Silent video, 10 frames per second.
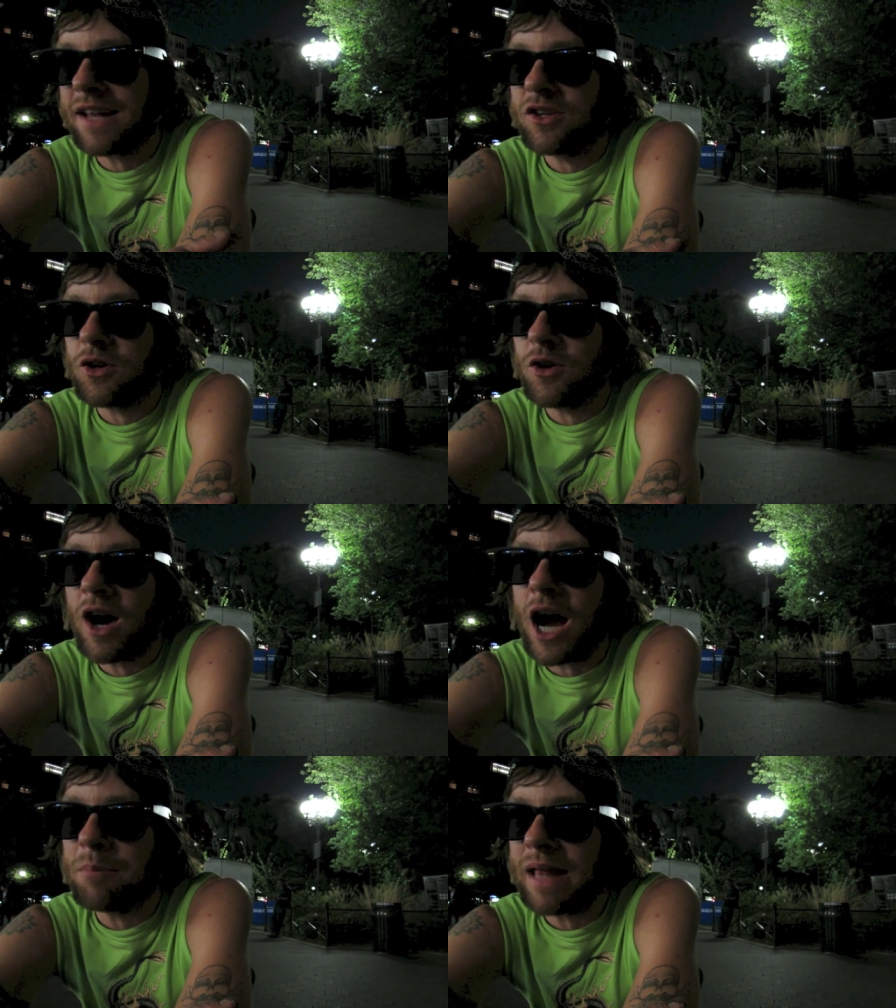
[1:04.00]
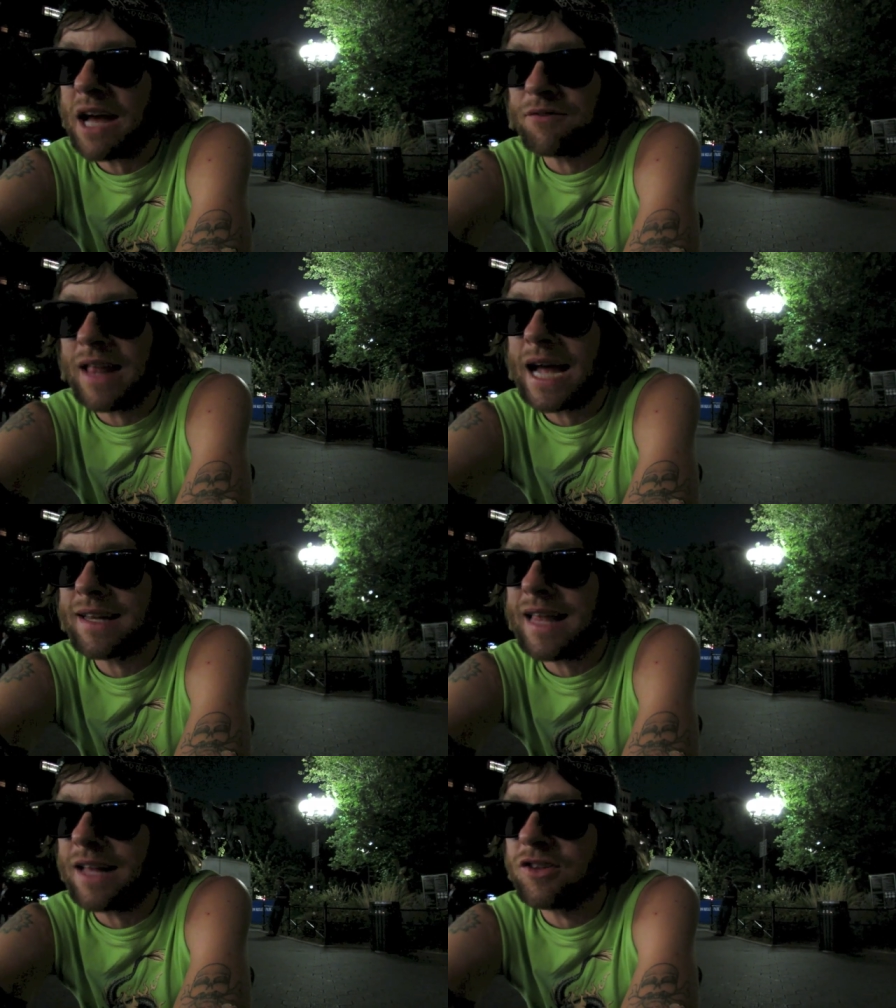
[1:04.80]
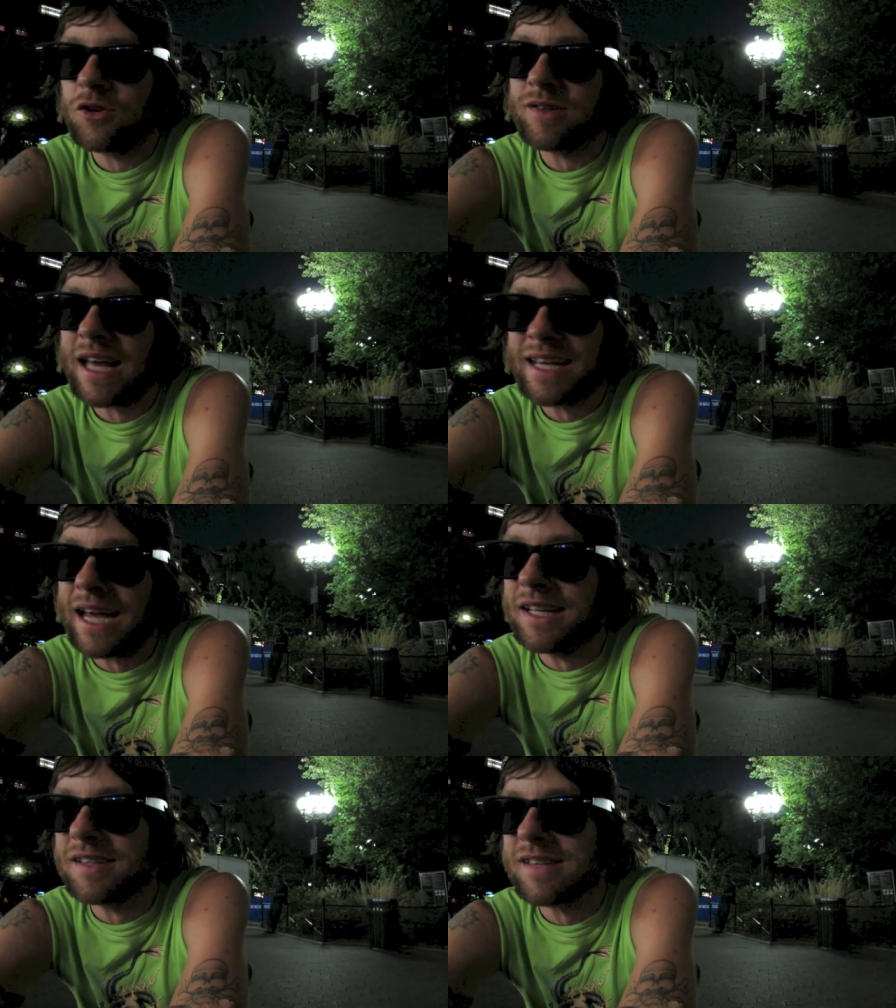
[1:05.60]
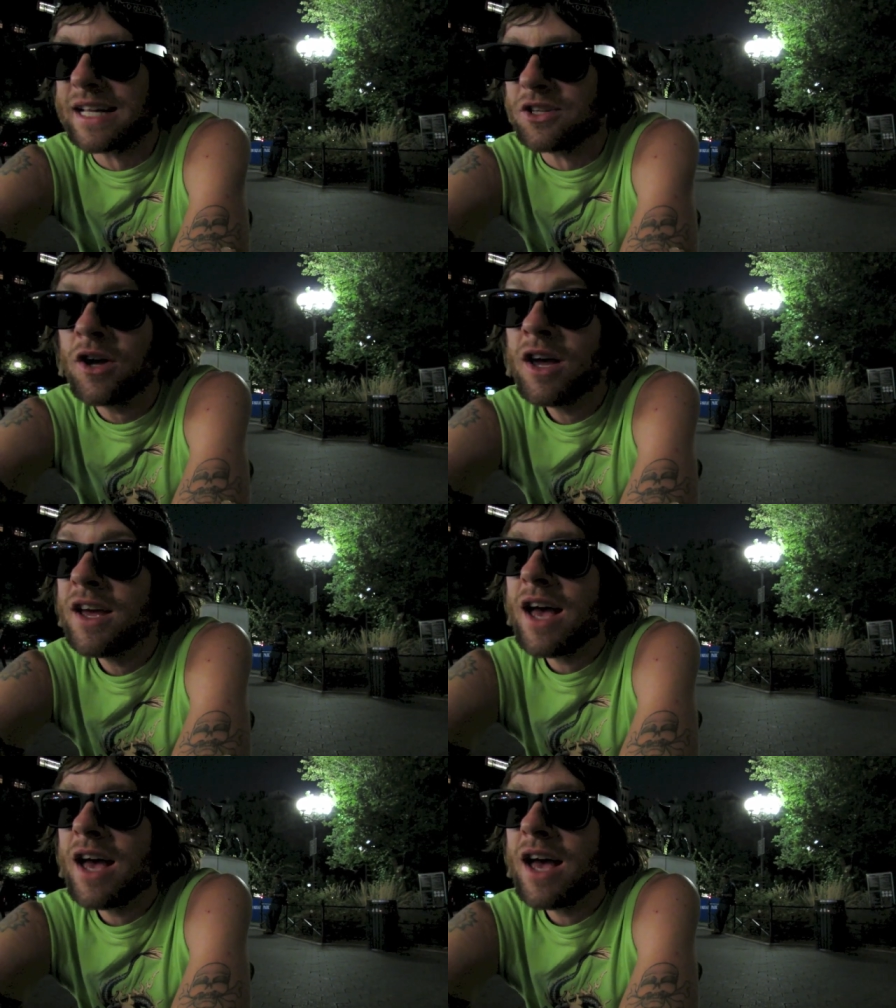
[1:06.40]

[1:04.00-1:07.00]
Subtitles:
tattoo, Black Flag tattoo, Dead Kennedy's tattoo.